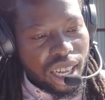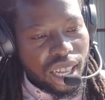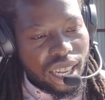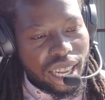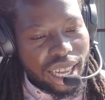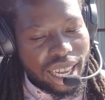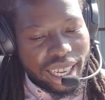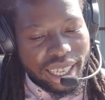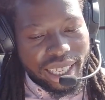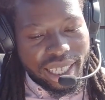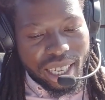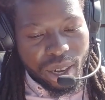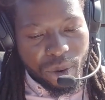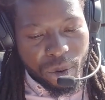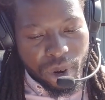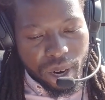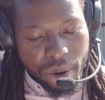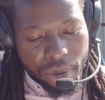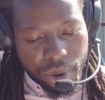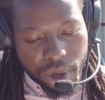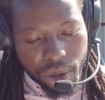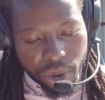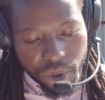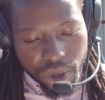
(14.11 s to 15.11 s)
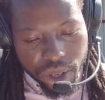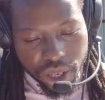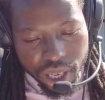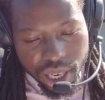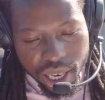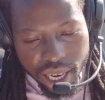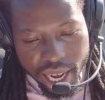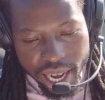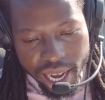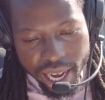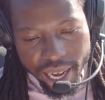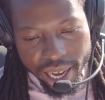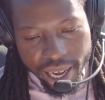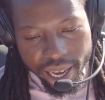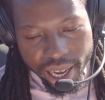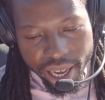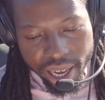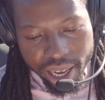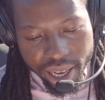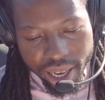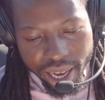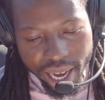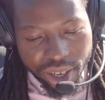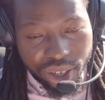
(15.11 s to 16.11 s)
Like I said, what I'm doing today,
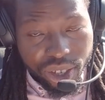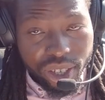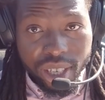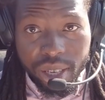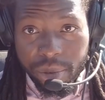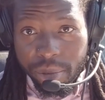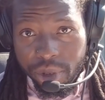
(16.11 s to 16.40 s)
actually